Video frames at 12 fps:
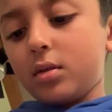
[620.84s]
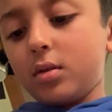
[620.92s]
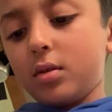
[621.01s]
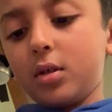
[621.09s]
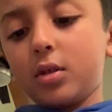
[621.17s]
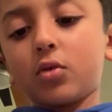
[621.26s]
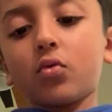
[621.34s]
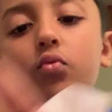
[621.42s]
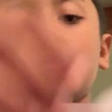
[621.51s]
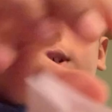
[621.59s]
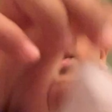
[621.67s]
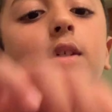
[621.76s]
this
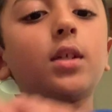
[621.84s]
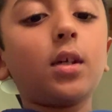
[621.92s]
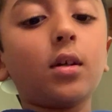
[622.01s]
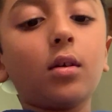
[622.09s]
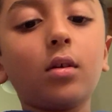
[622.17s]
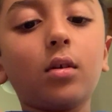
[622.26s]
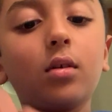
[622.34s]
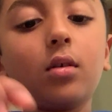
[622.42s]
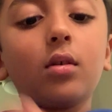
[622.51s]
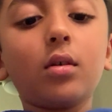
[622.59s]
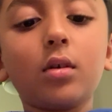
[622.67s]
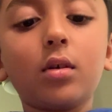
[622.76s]
crease here
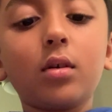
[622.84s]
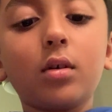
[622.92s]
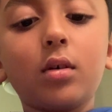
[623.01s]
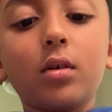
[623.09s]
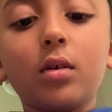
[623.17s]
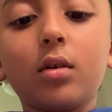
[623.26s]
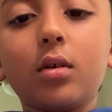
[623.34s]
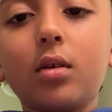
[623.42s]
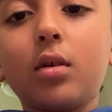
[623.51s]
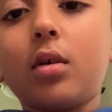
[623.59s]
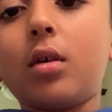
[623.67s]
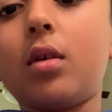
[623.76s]

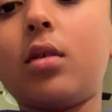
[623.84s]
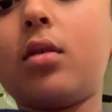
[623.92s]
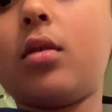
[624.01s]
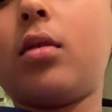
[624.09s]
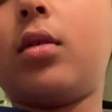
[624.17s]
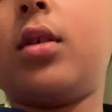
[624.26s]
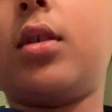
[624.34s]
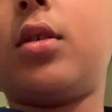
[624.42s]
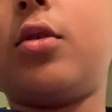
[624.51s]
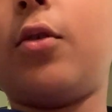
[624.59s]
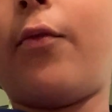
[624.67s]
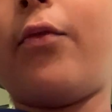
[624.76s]
under these
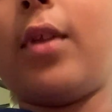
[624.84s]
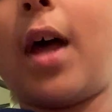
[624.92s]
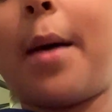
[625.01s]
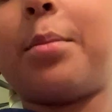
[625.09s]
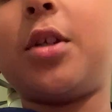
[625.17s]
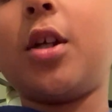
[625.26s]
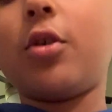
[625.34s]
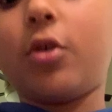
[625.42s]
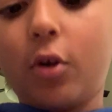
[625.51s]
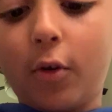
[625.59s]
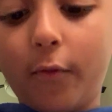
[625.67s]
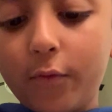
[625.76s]
two flaps here.
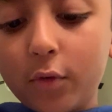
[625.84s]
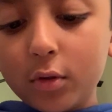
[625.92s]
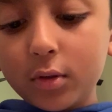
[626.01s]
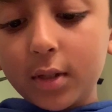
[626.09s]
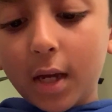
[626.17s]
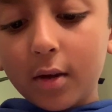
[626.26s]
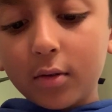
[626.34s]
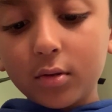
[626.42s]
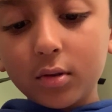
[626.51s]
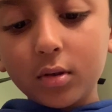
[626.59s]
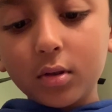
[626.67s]
You're going to fold down